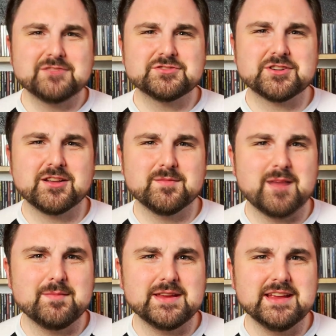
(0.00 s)
Charlotte
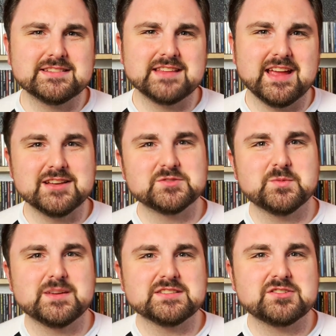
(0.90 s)
might be getting to the age where
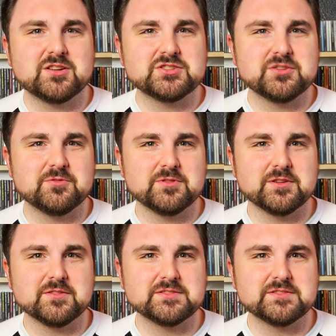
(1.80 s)
we can start showing her